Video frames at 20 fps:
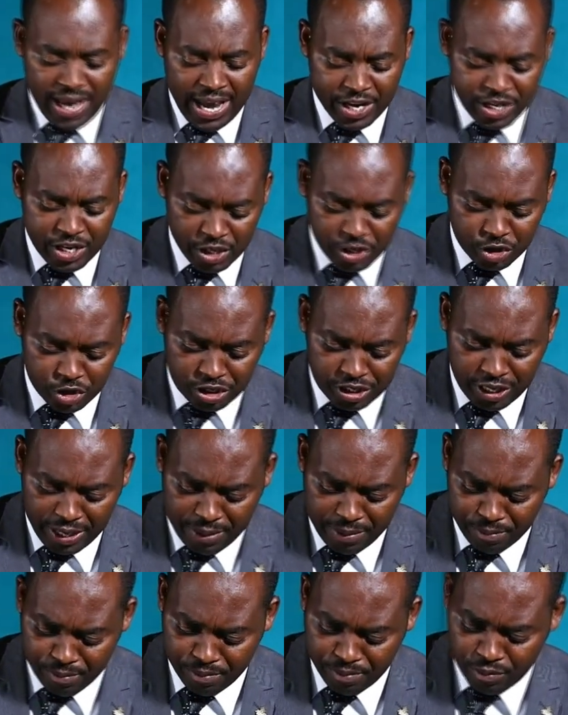I just
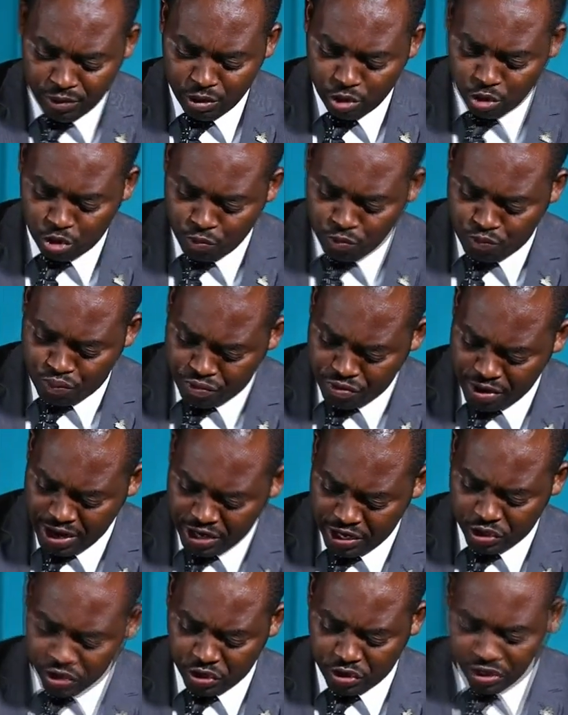came to
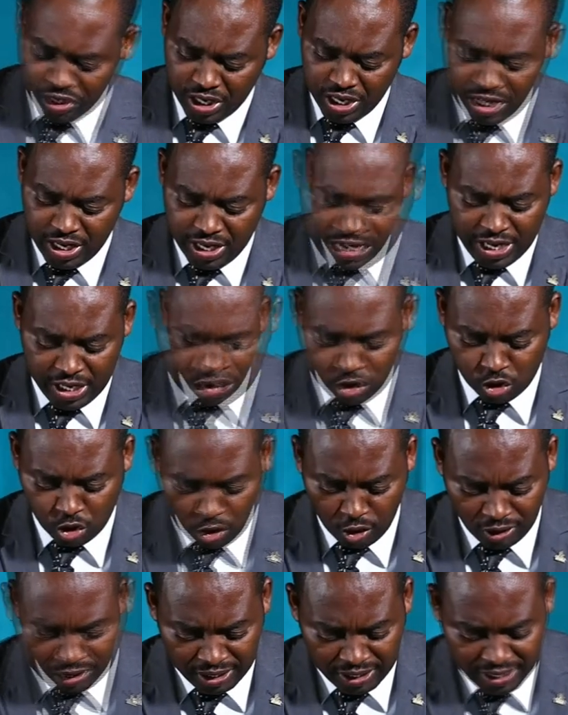praise his
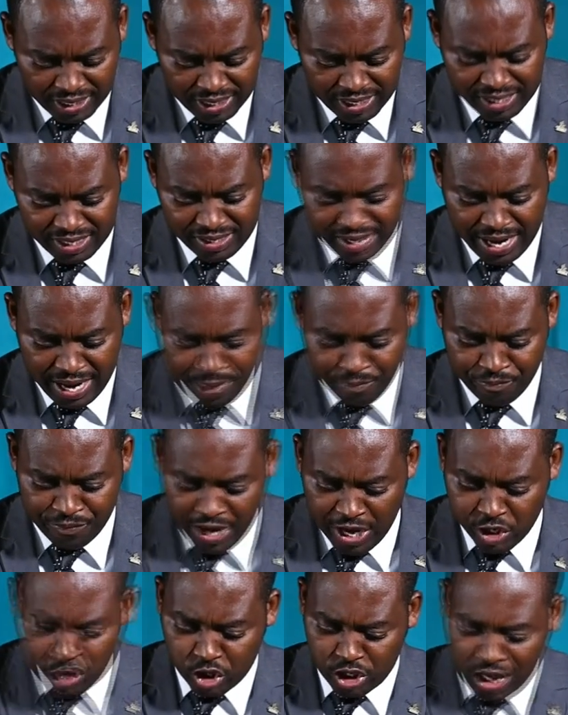holy name.
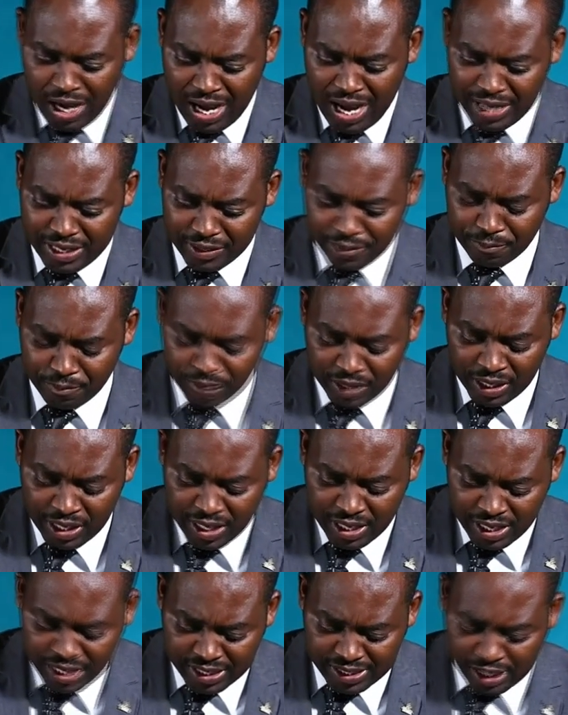There's God.
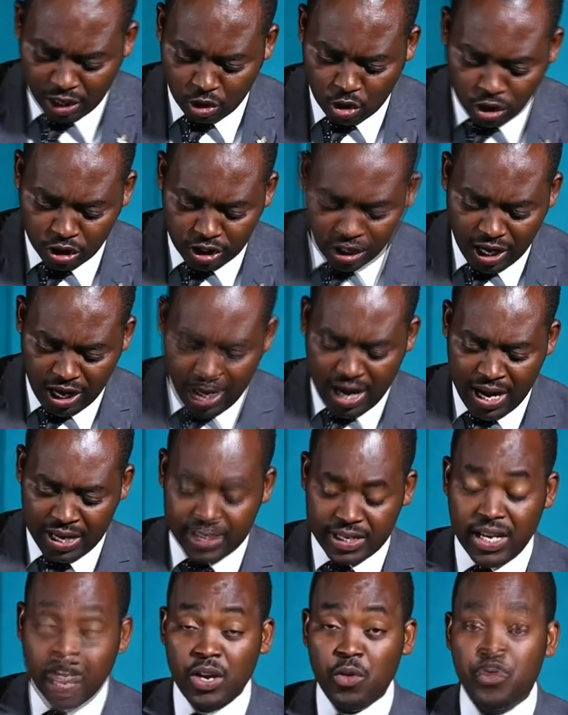He's a good
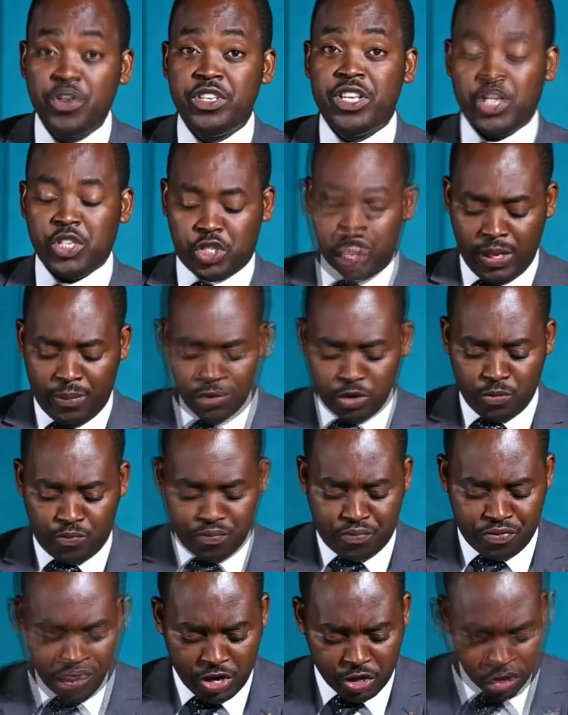God. We just came to
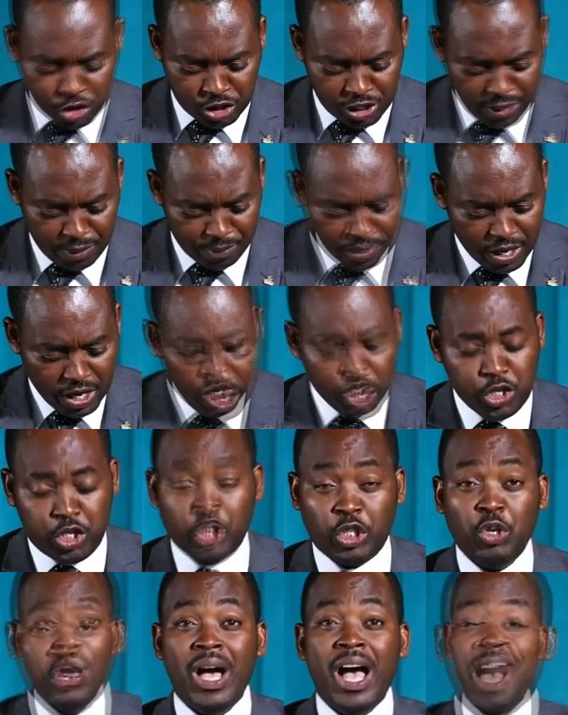praise him.
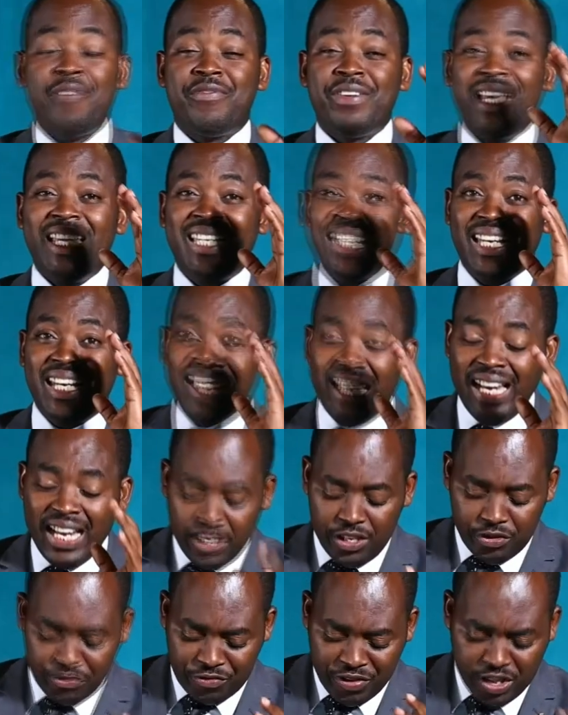Did you have
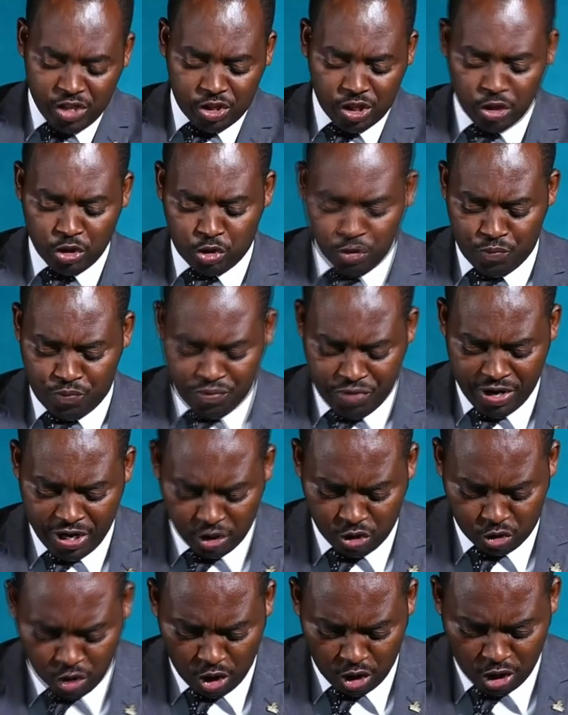any reason to
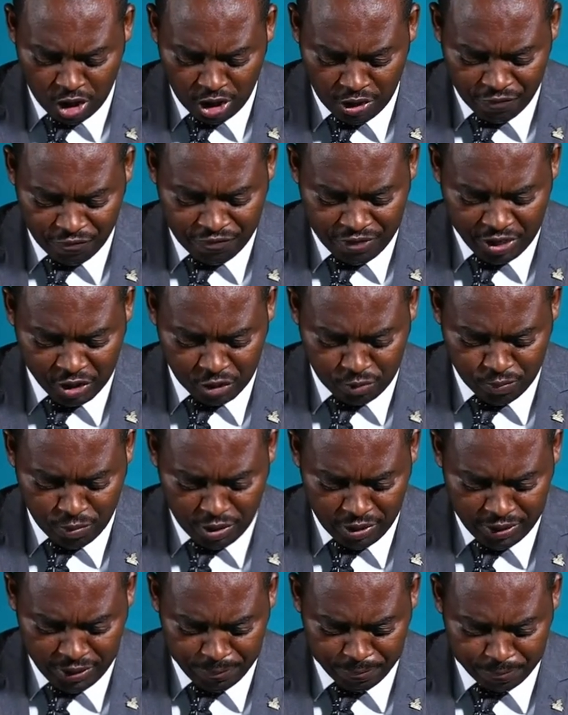praise your God this
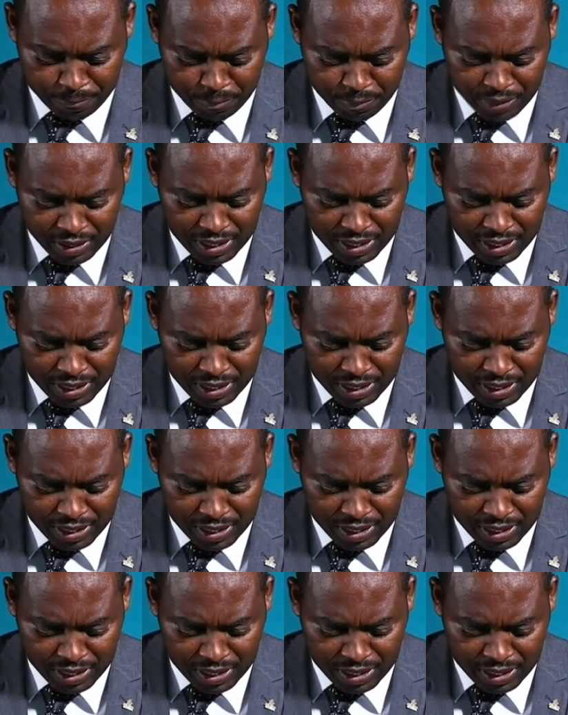morning?